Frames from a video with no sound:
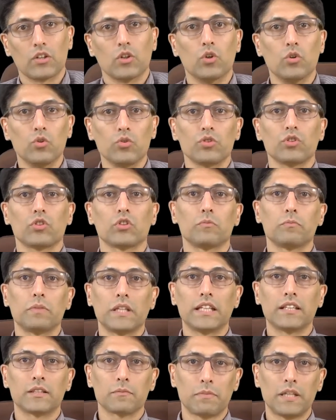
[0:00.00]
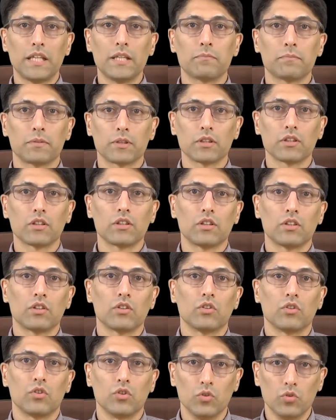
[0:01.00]
who should be the people
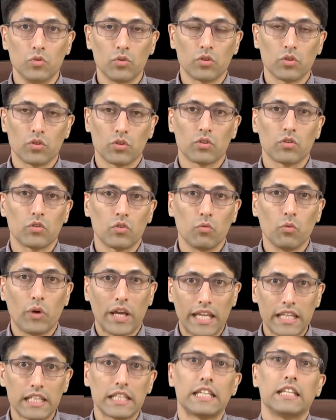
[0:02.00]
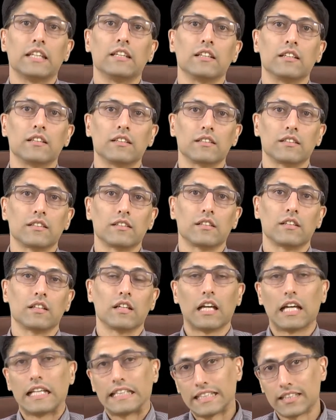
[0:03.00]
who weigh in.
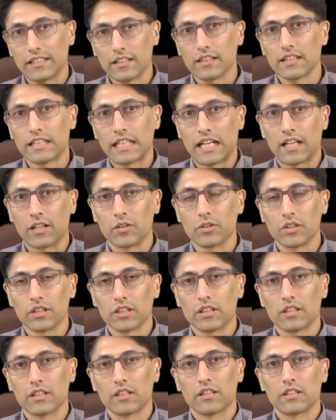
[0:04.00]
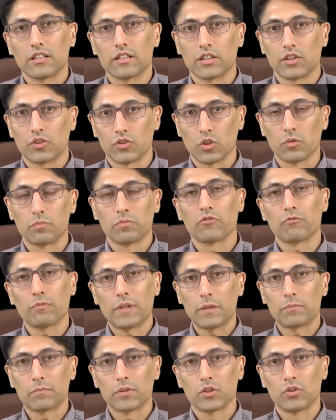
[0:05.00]
Till now, the group of
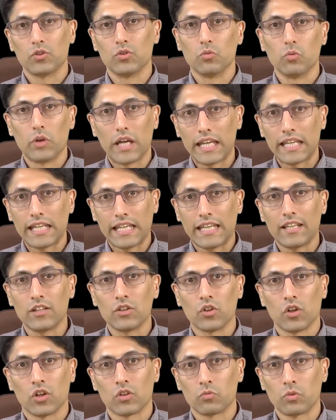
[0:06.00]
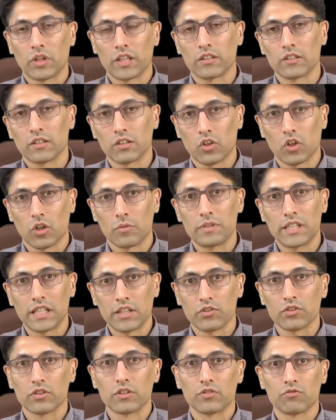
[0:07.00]
people who weigh in on whether an
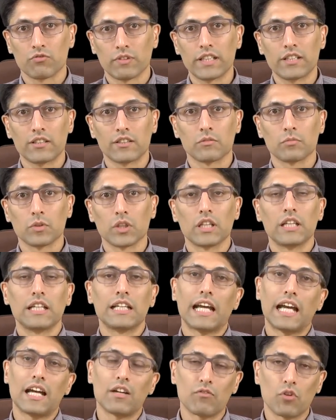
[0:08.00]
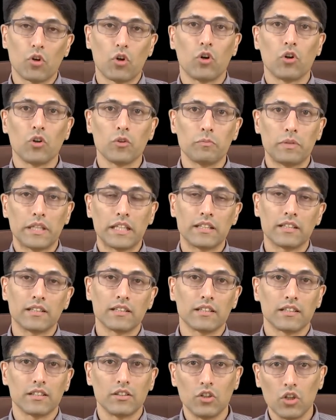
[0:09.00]
accommodation is reasonable have all
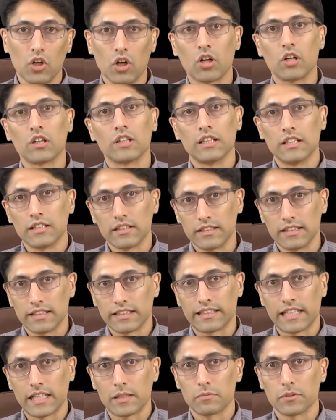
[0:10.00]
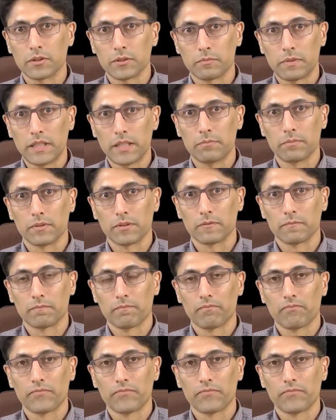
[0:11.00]
been non-disabled people.